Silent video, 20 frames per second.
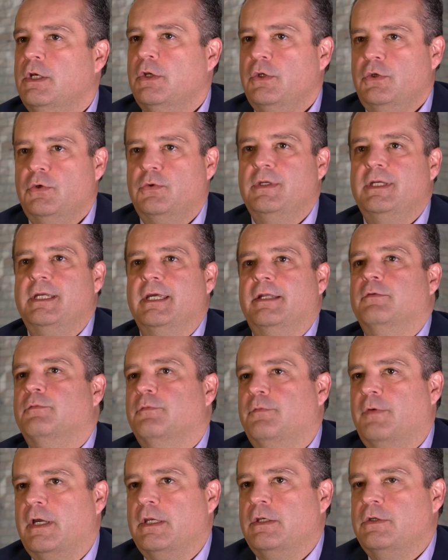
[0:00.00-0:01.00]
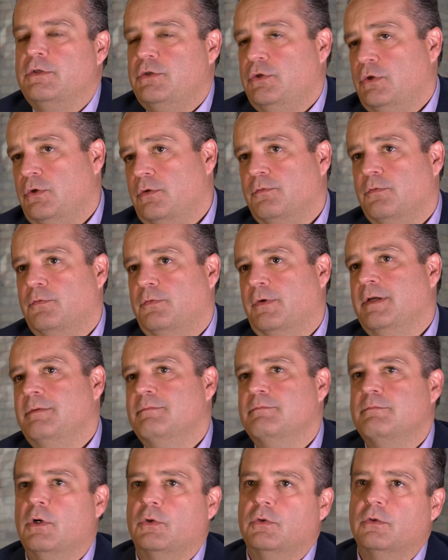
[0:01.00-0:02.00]
you can get advice, you can
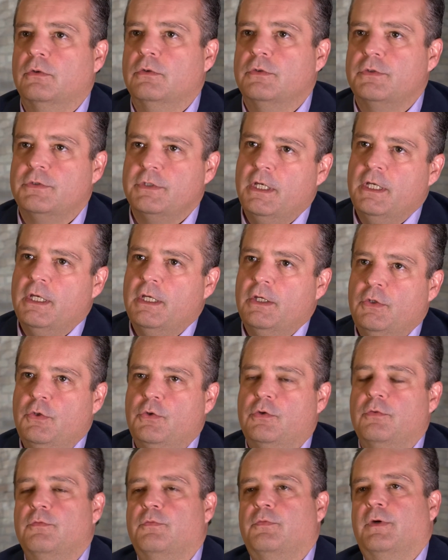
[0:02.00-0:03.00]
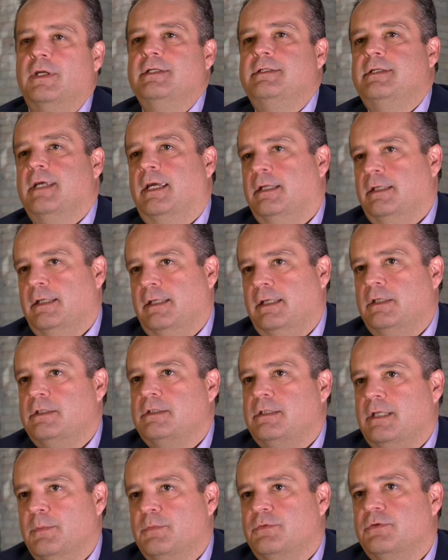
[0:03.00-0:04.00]
find models, you can find techniques,
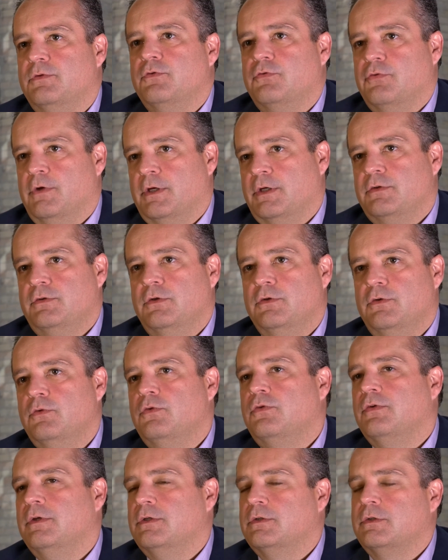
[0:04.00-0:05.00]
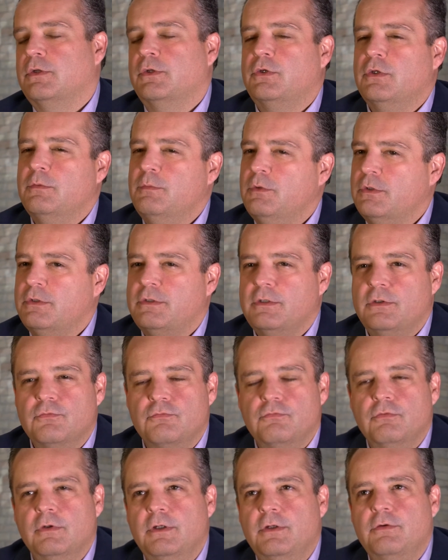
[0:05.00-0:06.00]
tips, and tricks to do things. So the community is
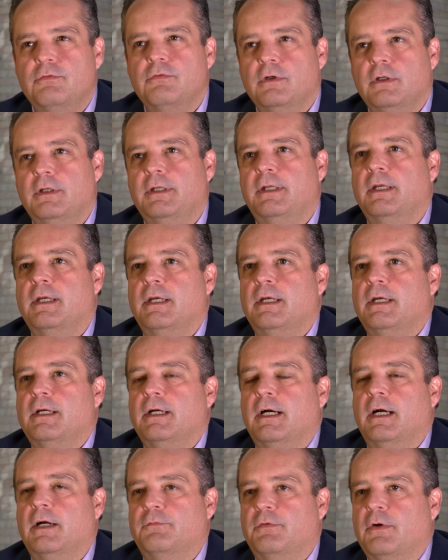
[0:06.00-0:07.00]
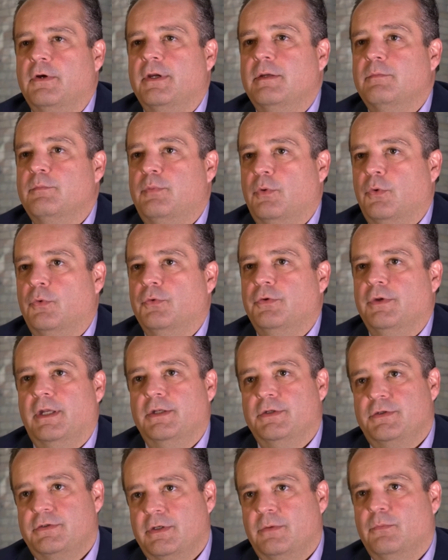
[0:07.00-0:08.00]
really, really very important
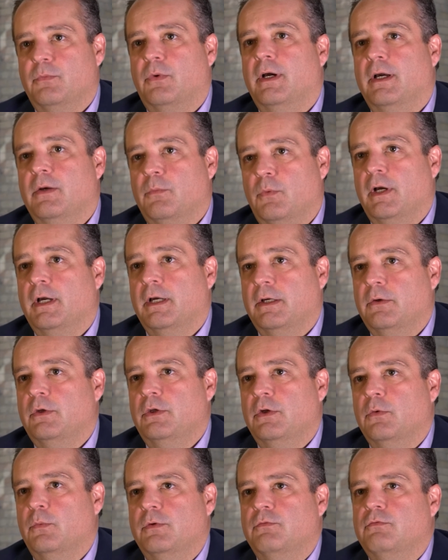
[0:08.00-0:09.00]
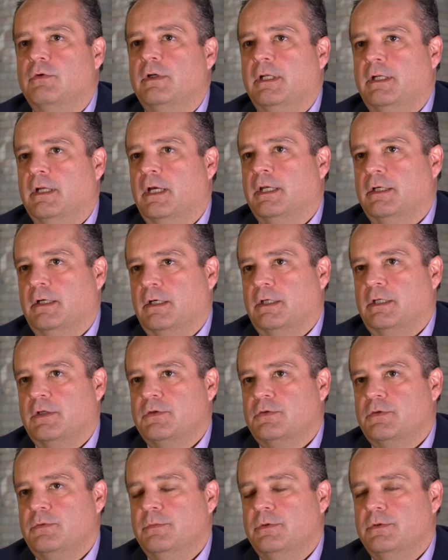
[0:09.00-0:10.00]
and somewhere where we'd really like our
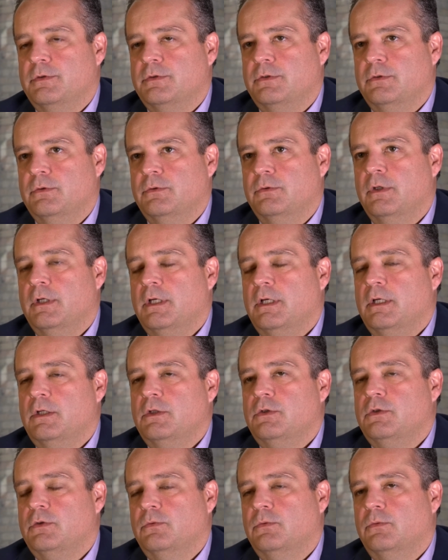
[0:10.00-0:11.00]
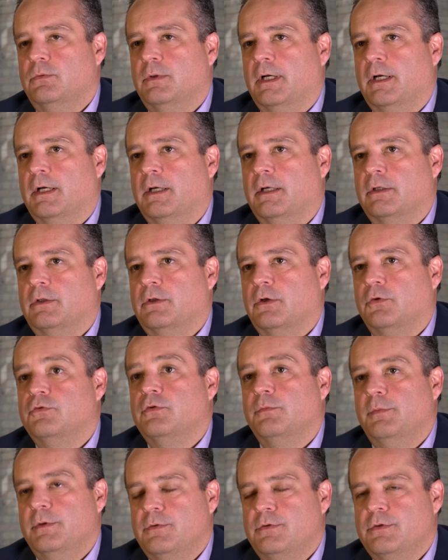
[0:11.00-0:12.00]
customers to
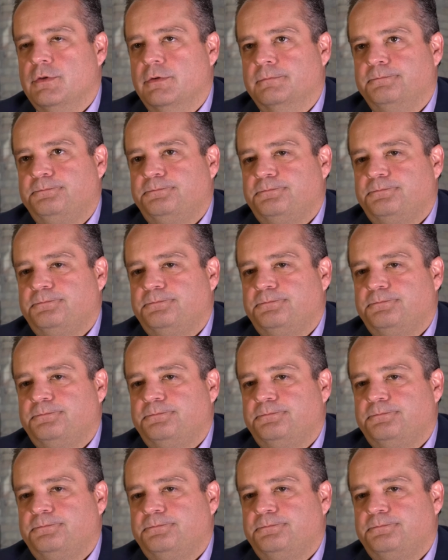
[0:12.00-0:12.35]
contribute to.